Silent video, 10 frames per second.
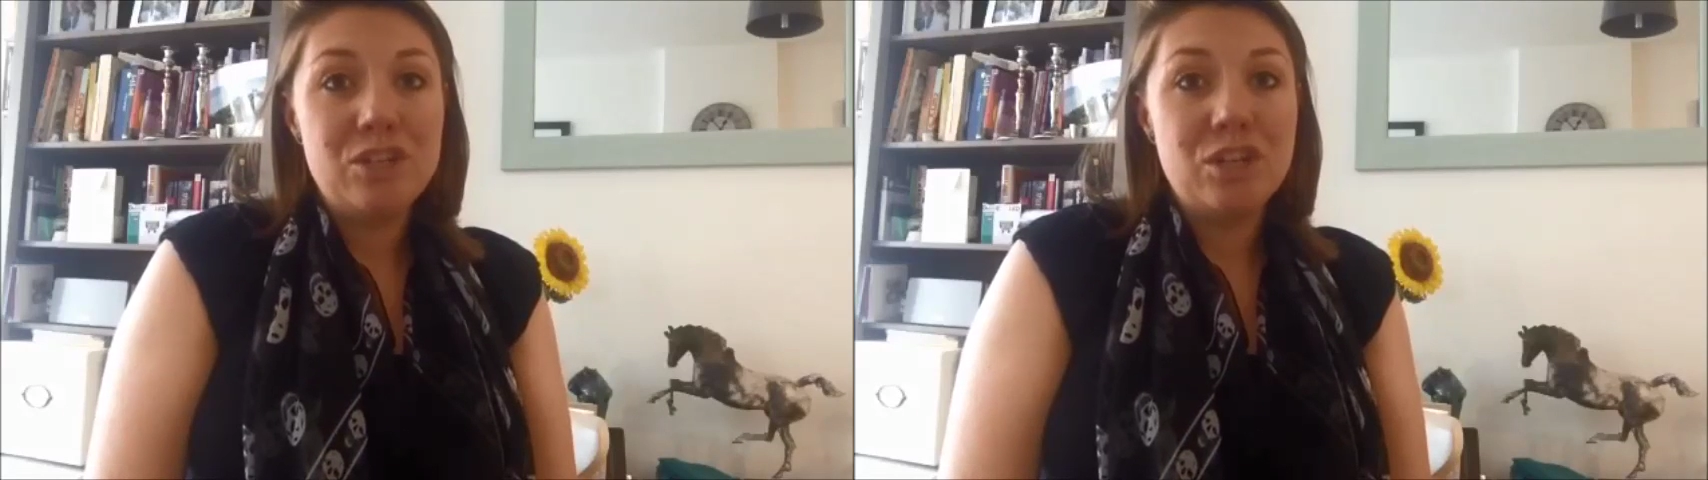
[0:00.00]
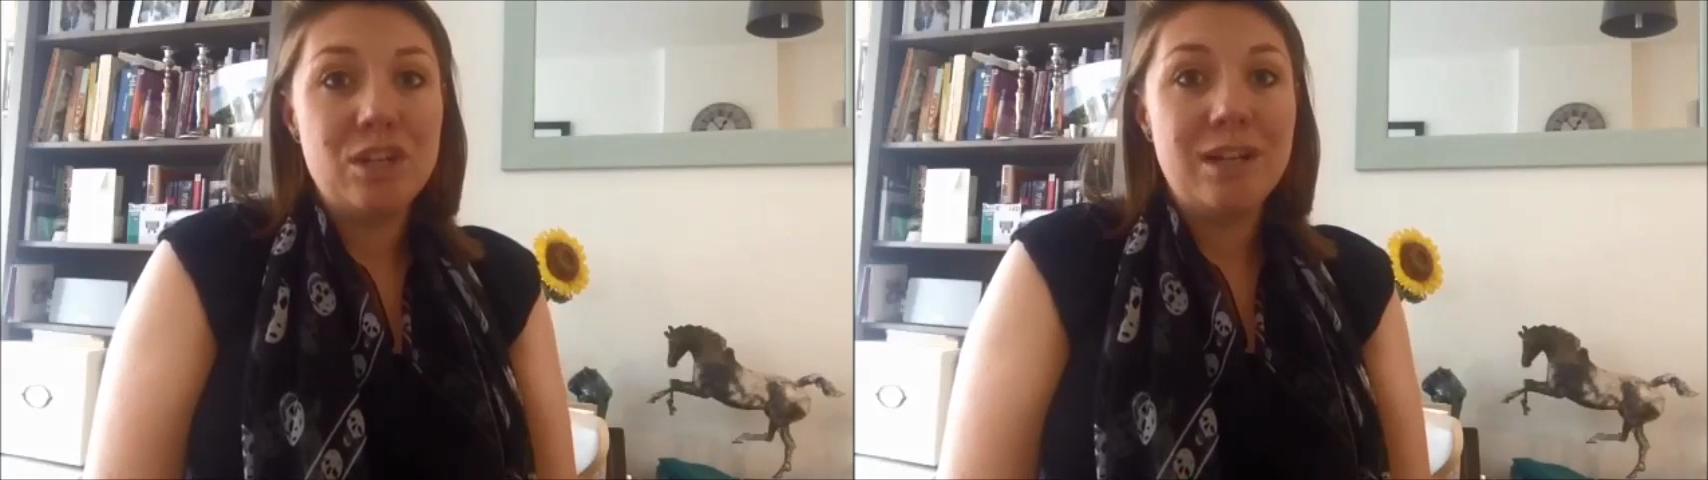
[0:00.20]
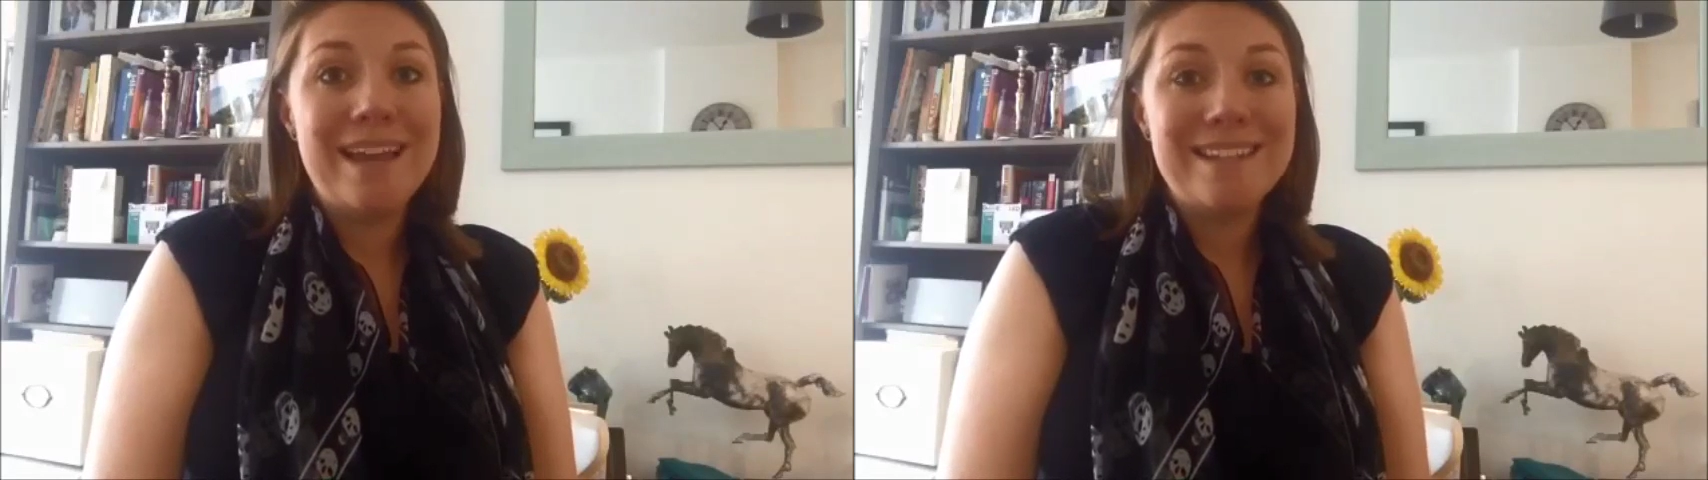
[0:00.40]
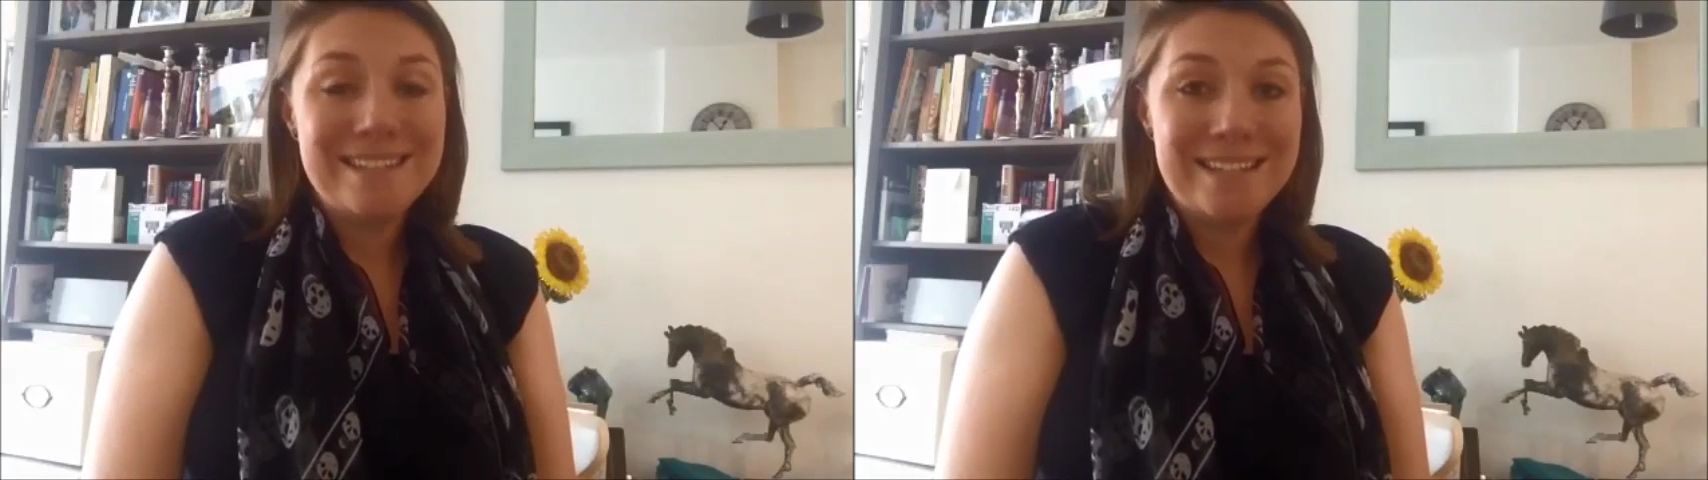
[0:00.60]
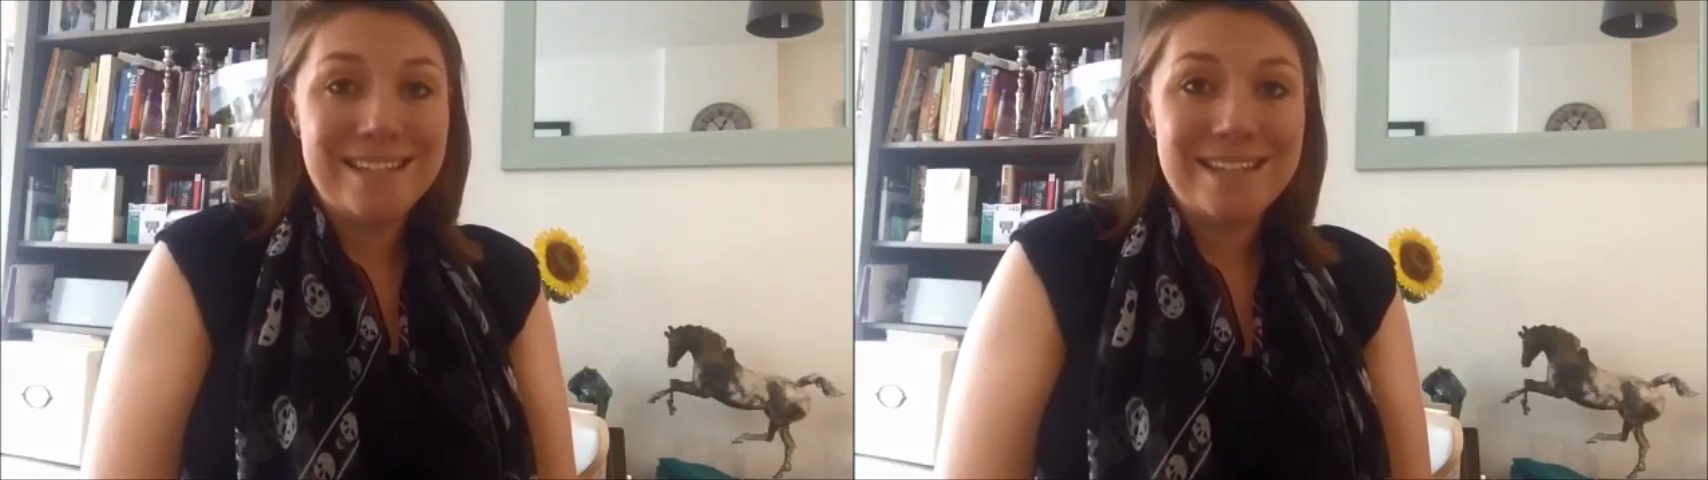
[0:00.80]
journal
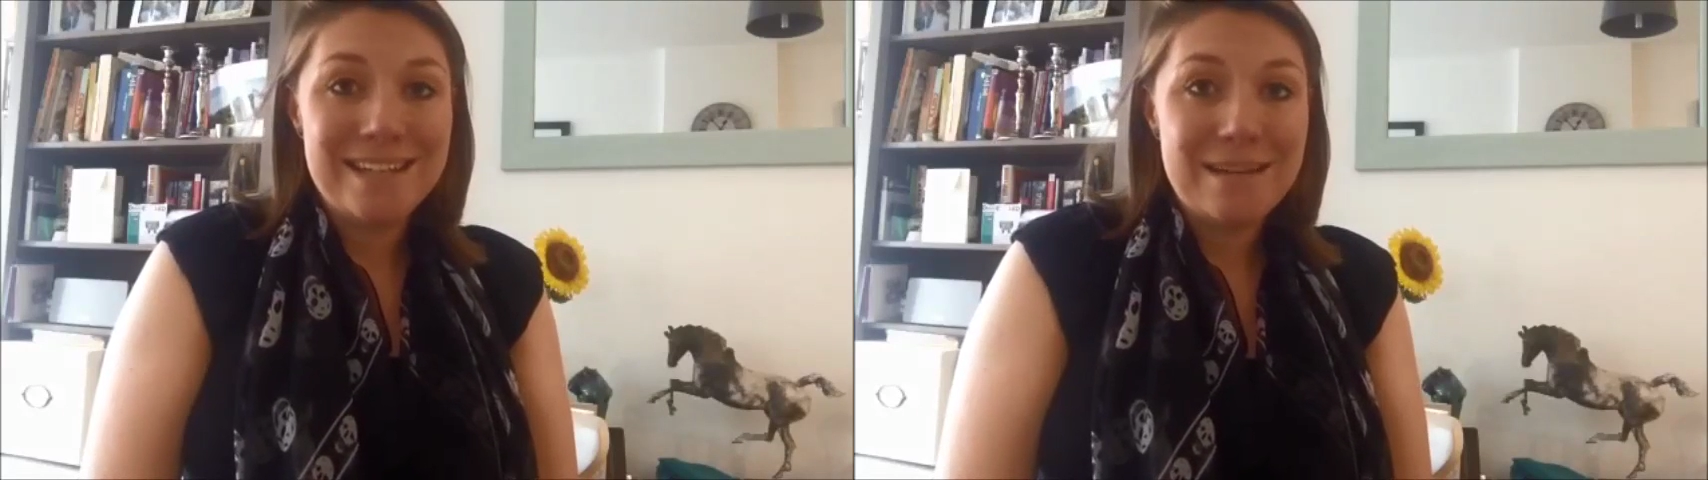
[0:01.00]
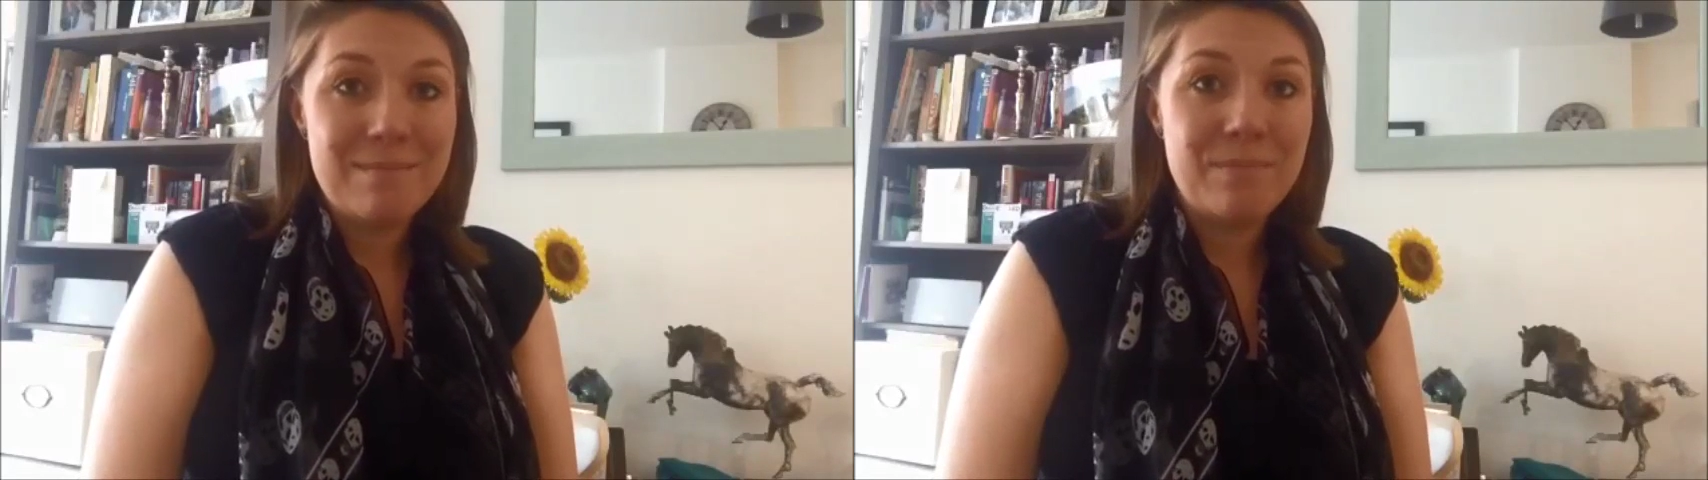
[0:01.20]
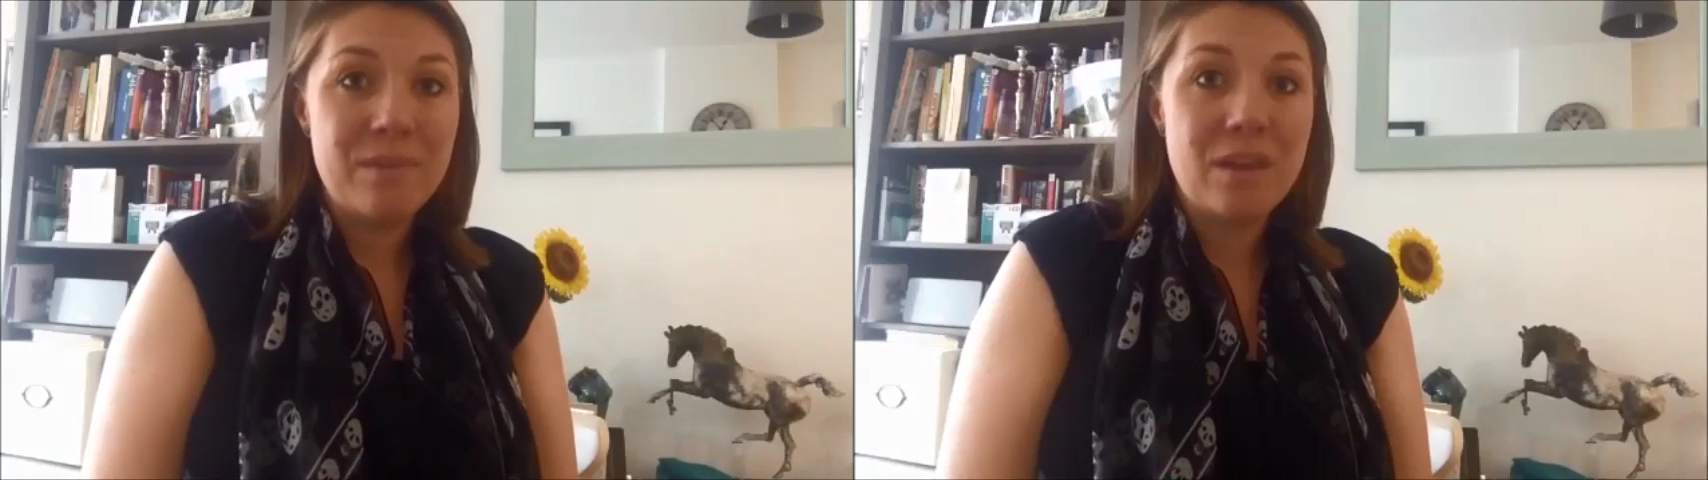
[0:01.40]
editing team,